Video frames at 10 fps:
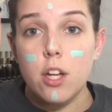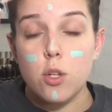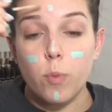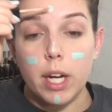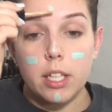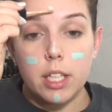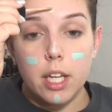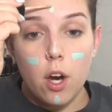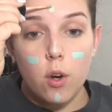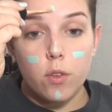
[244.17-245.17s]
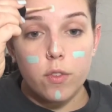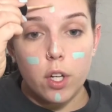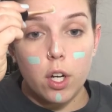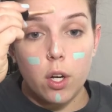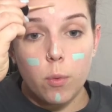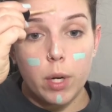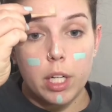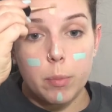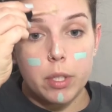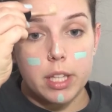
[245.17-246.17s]
directly over where
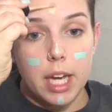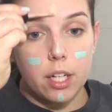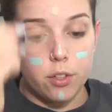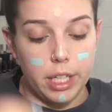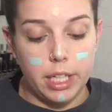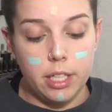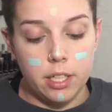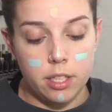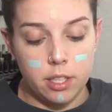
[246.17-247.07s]
you put that green.